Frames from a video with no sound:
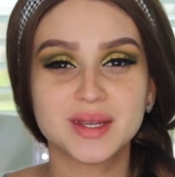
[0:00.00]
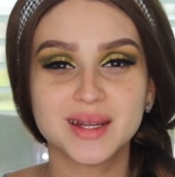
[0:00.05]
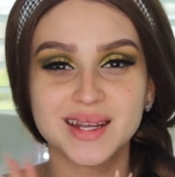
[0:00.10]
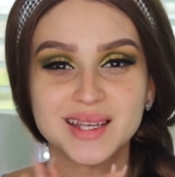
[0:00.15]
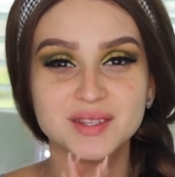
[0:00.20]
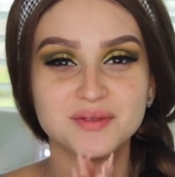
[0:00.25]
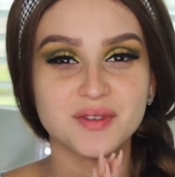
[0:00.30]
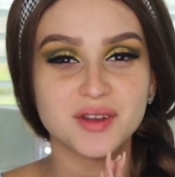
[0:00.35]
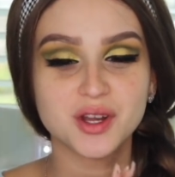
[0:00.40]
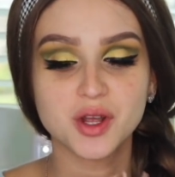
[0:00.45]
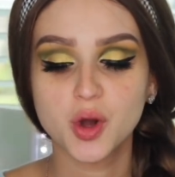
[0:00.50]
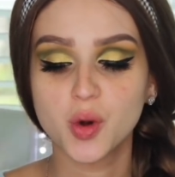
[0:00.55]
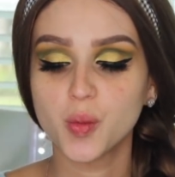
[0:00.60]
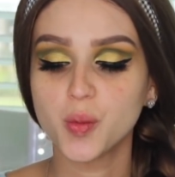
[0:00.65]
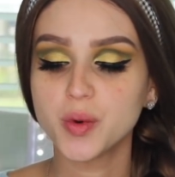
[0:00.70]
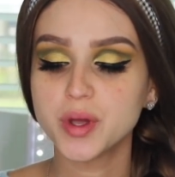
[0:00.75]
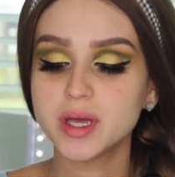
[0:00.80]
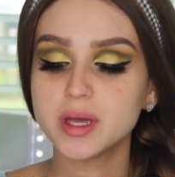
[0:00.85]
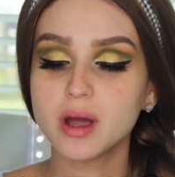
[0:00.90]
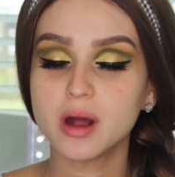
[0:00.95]
Today's
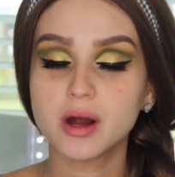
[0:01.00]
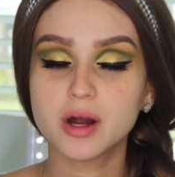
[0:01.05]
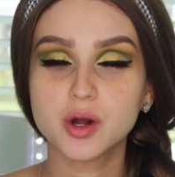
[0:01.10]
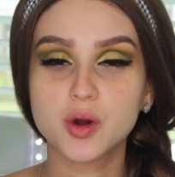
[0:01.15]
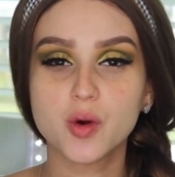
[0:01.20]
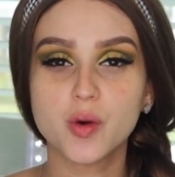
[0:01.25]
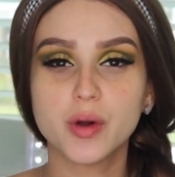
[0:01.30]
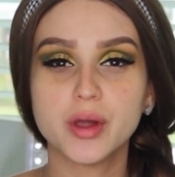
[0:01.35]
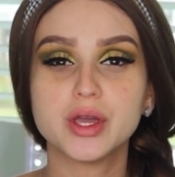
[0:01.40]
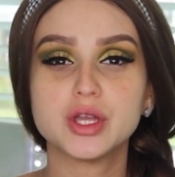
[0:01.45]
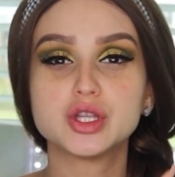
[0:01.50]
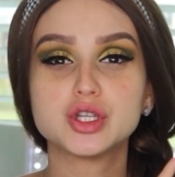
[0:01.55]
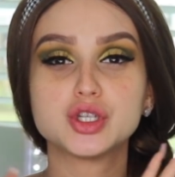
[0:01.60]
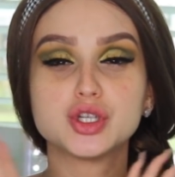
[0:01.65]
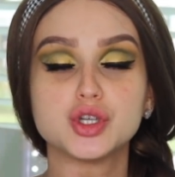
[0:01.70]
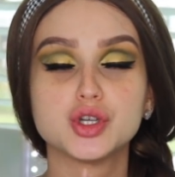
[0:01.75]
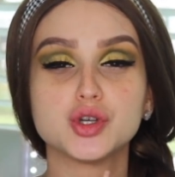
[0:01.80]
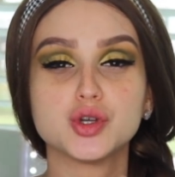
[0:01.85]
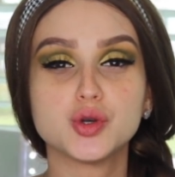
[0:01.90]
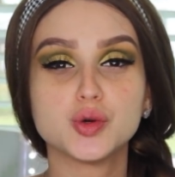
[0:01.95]
video we are going
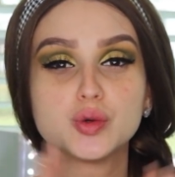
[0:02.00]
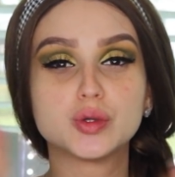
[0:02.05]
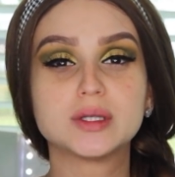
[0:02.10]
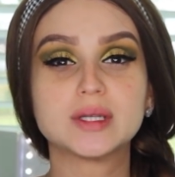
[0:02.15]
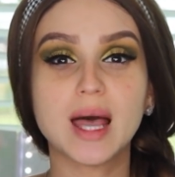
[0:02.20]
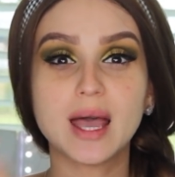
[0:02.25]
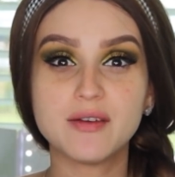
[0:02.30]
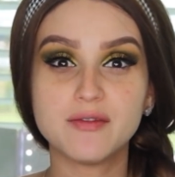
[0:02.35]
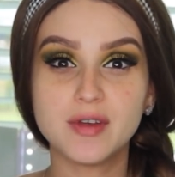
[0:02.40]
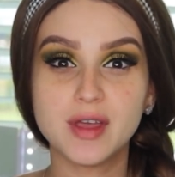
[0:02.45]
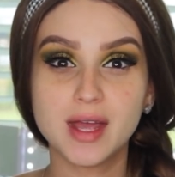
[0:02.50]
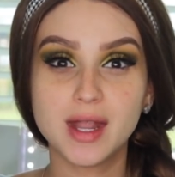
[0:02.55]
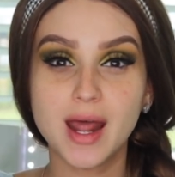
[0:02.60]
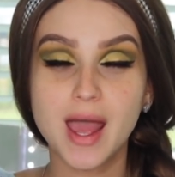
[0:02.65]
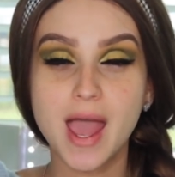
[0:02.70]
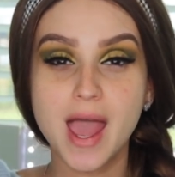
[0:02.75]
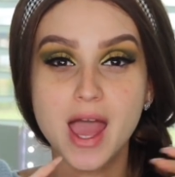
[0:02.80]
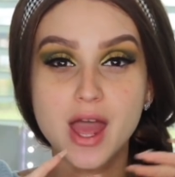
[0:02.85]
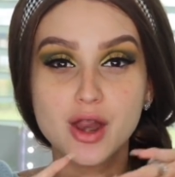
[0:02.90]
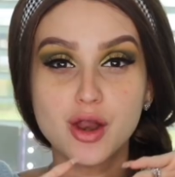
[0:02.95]
to dive
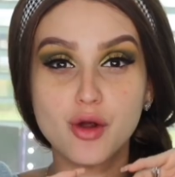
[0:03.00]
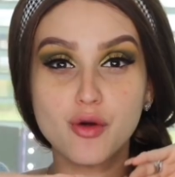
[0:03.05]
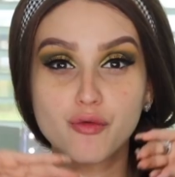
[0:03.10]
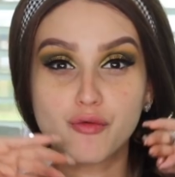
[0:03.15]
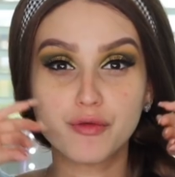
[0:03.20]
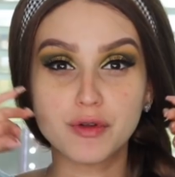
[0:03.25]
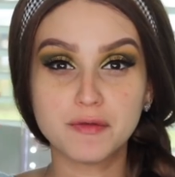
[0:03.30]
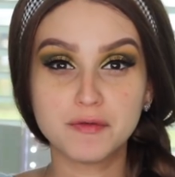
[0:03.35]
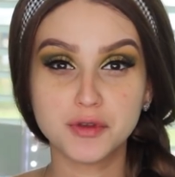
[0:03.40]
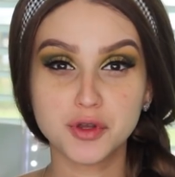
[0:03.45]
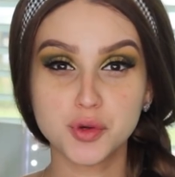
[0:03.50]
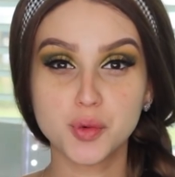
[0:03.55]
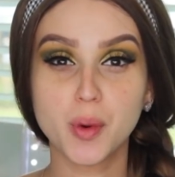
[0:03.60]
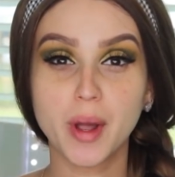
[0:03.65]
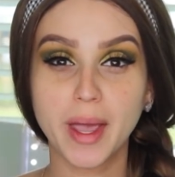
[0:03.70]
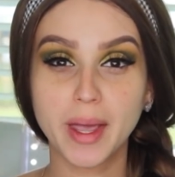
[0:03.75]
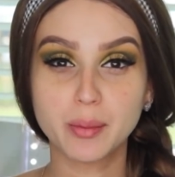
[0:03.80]
in and review